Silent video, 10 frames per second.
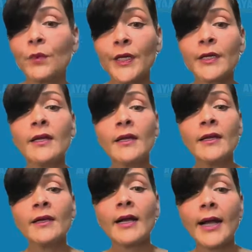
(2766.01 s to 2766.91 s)
where
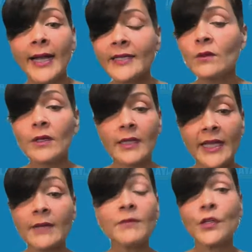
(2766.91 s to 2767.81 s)
I don't
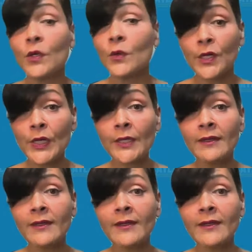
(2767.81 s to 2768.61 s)
claim to know it all.